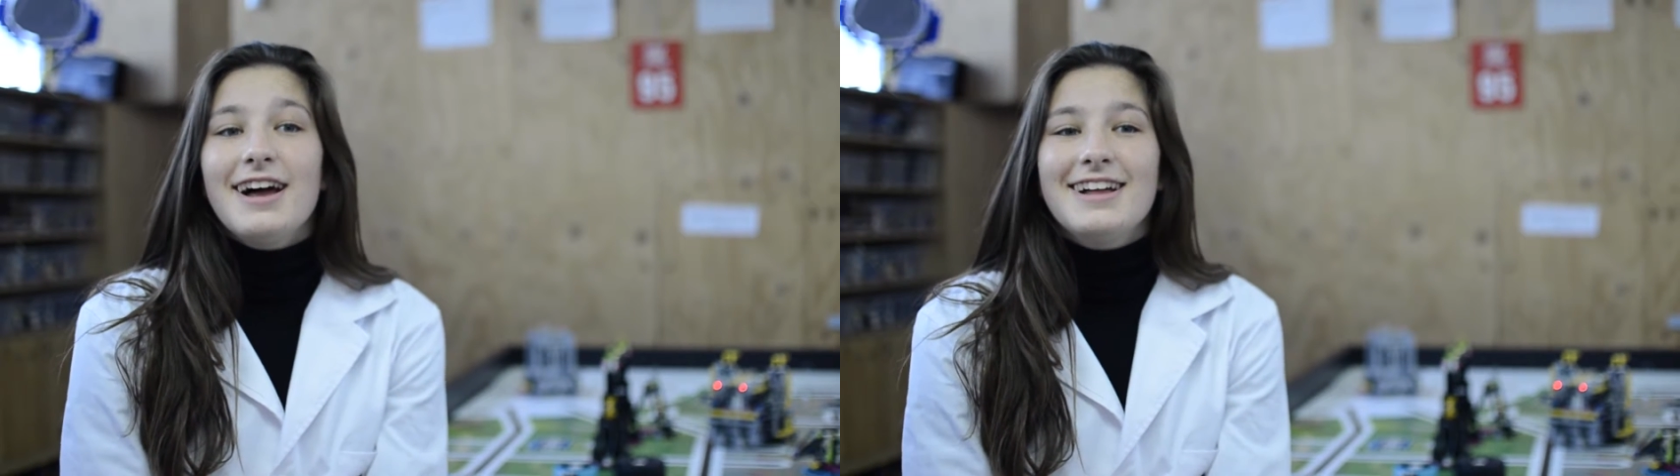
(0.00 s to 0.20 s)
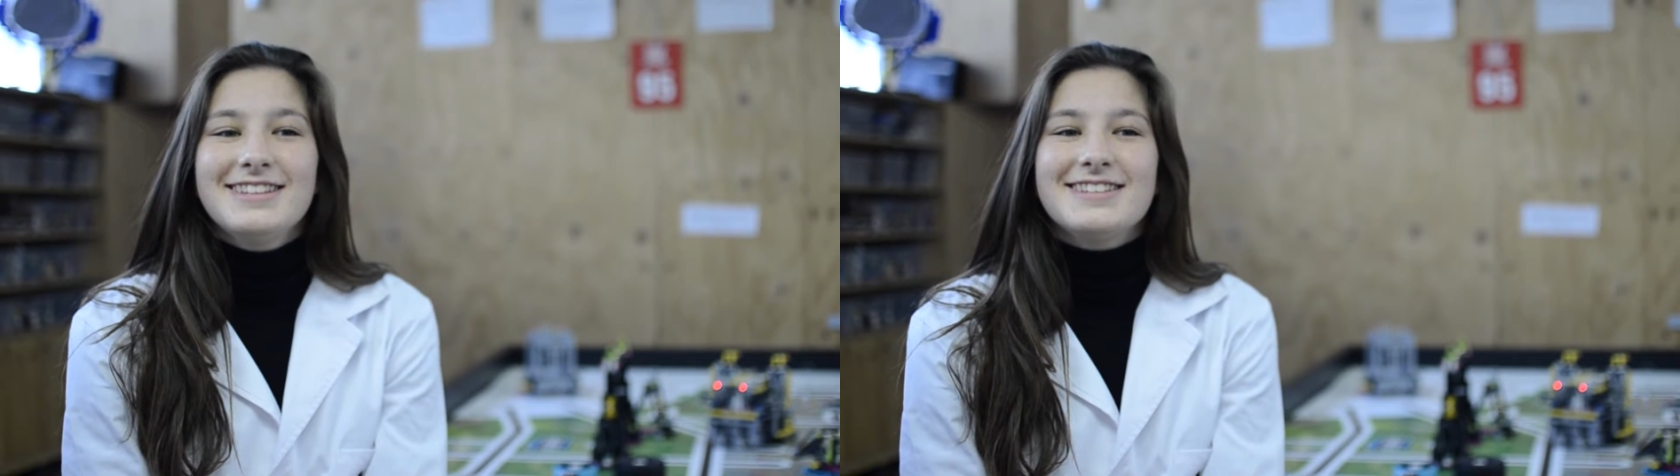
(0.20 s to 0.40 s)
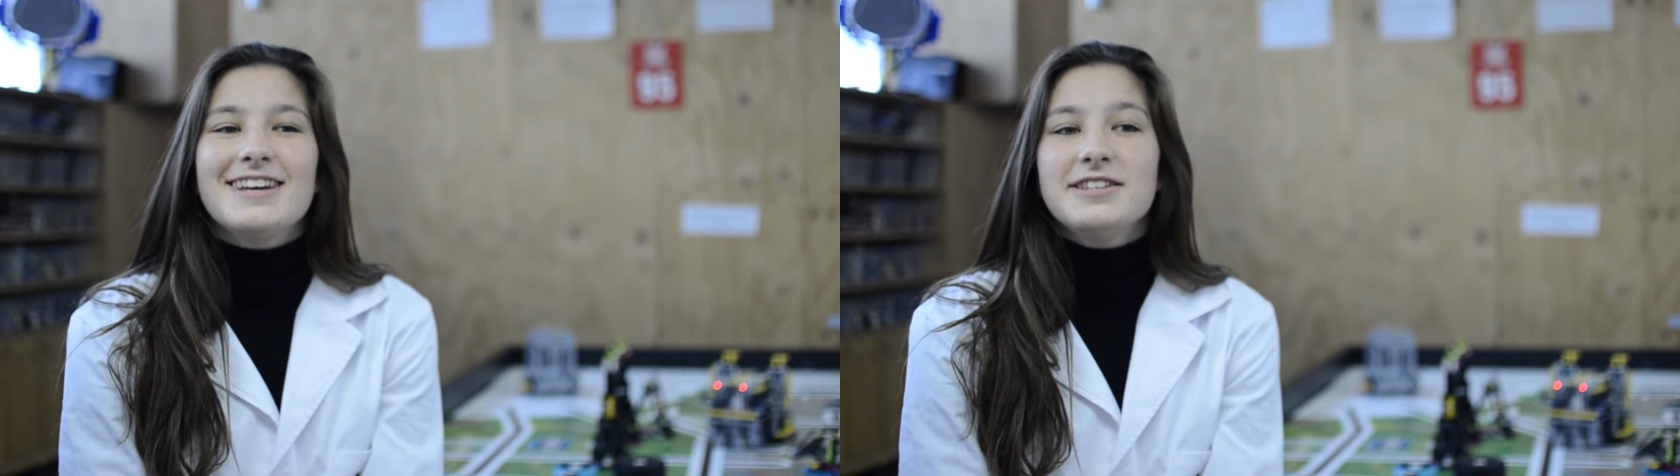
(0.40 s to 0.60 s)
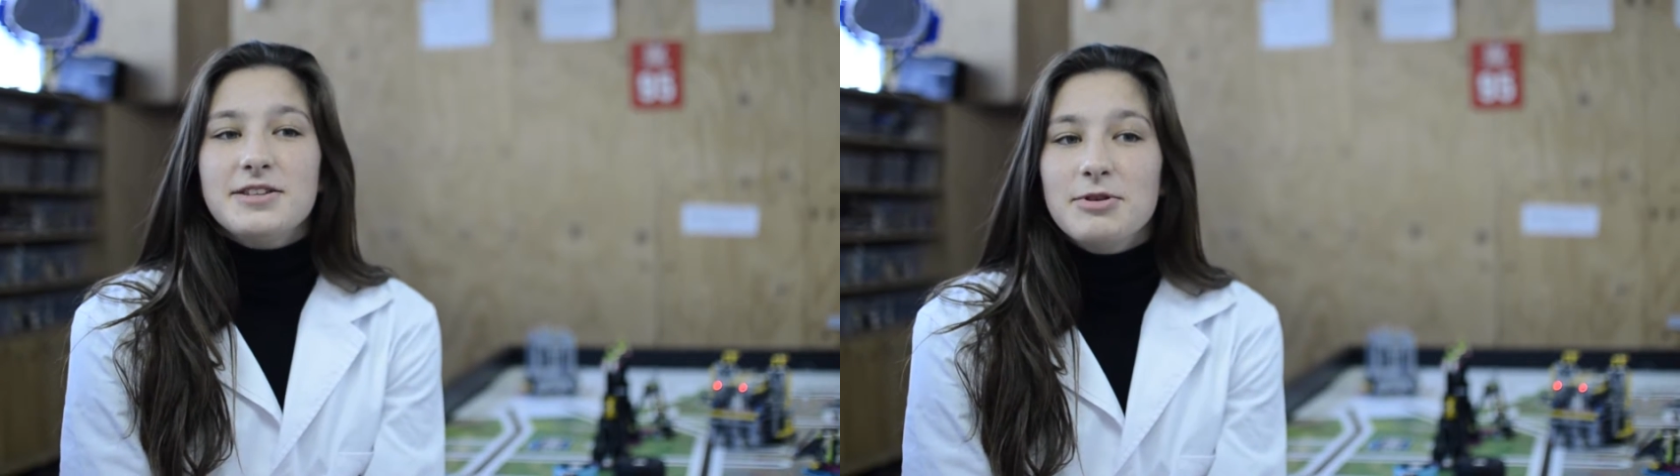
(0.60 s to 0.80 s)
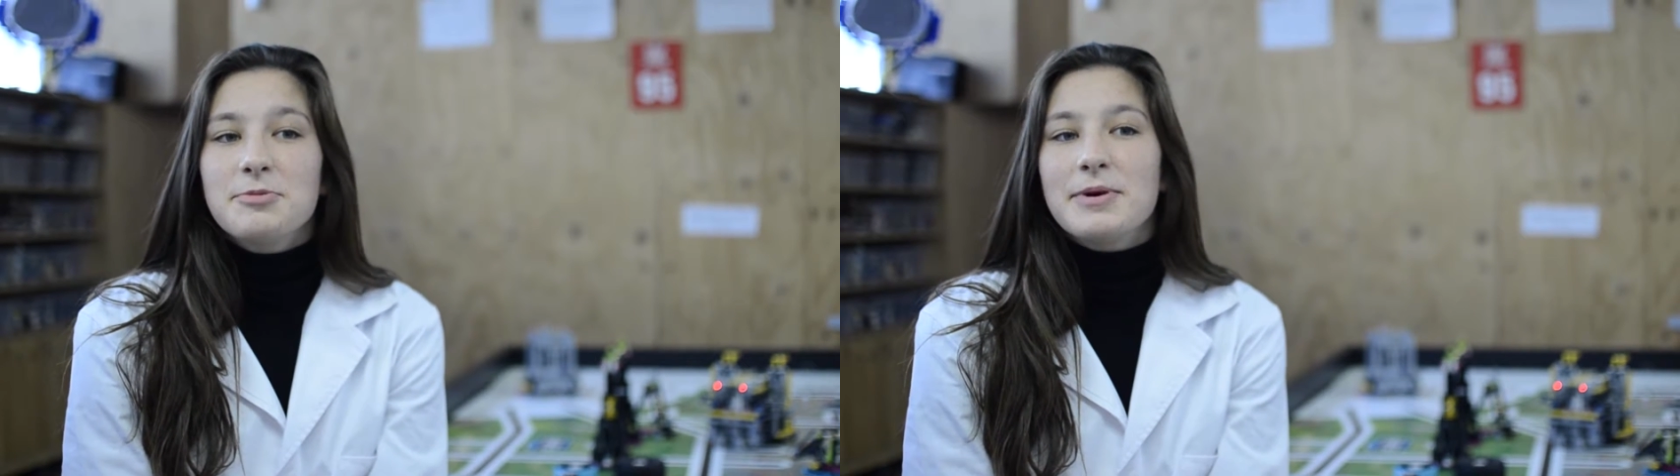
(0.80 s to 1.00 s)
and design
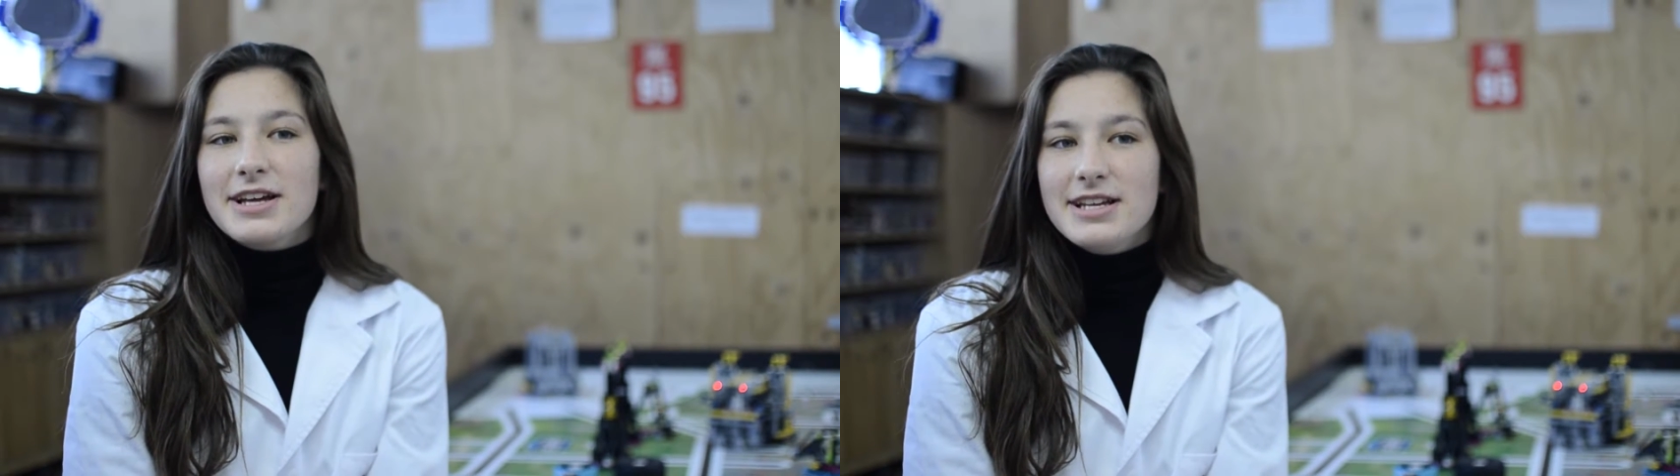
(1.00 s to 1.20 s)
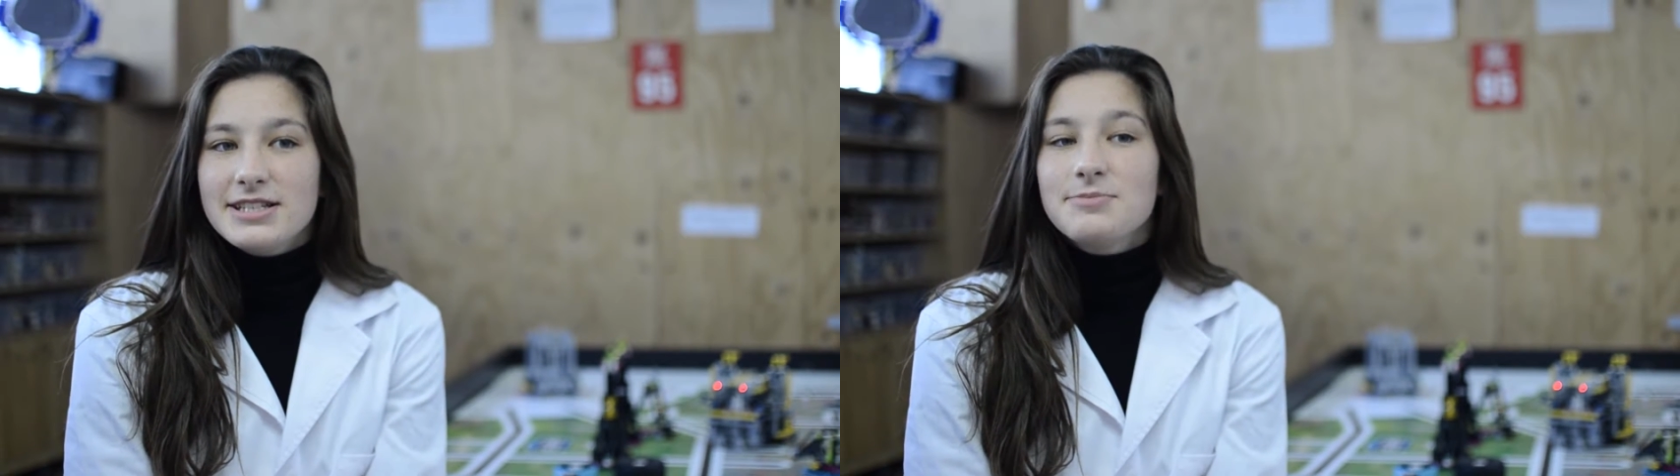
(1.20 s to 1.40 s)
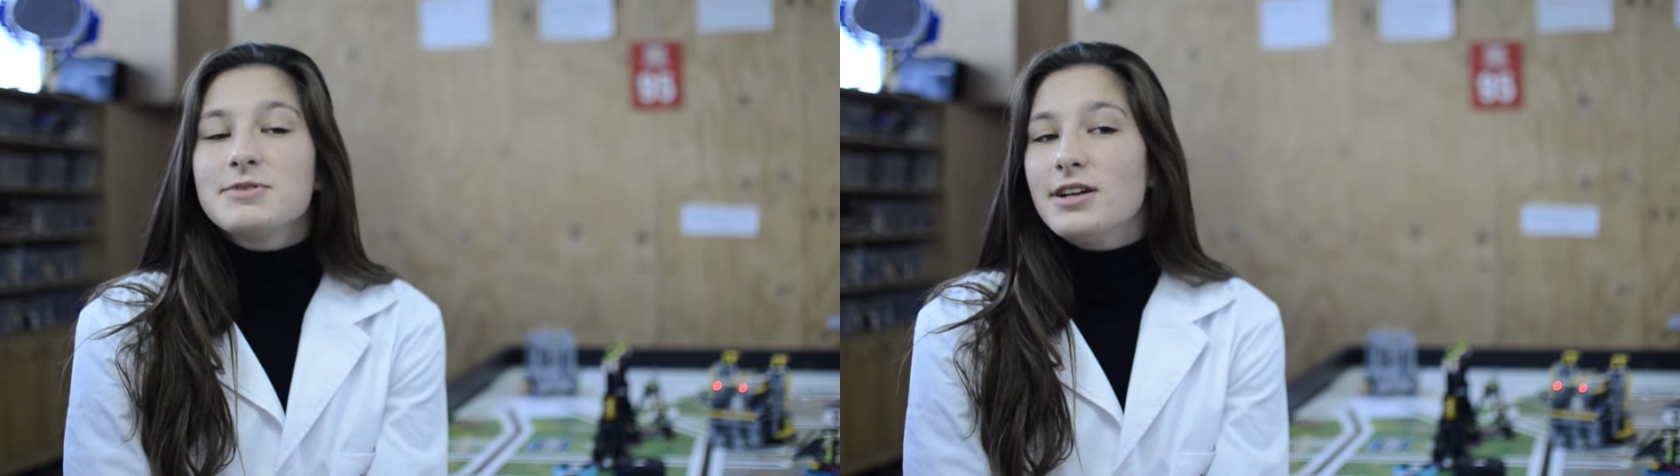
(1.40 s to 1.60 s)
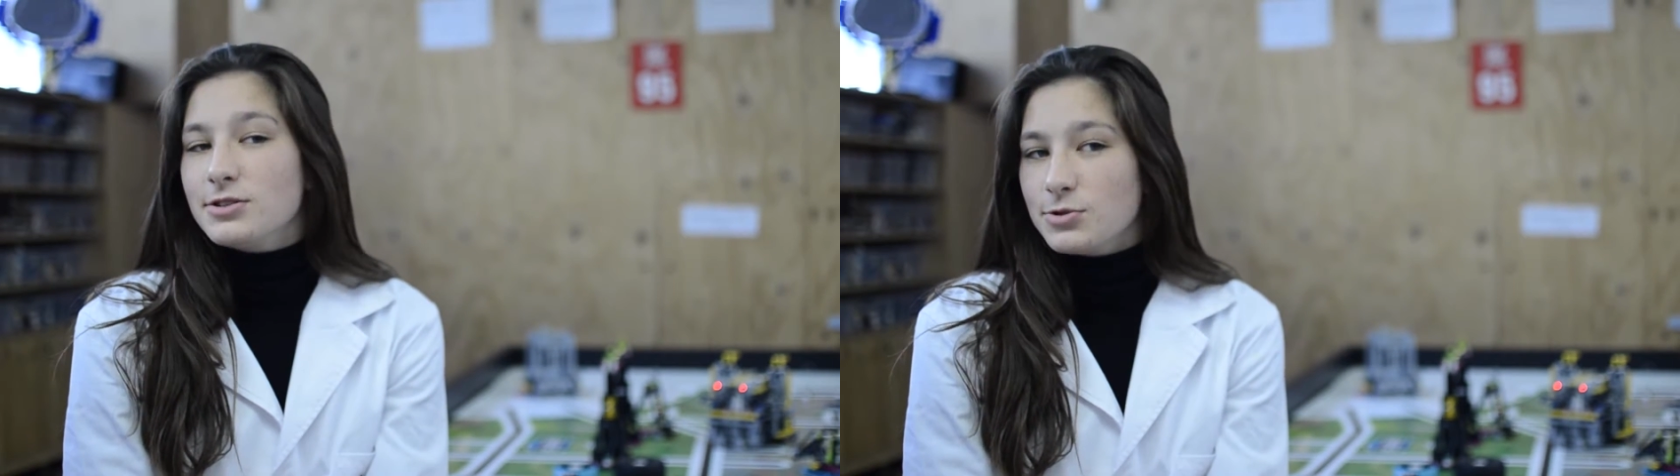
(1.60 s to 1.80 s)
simpler mechanisms and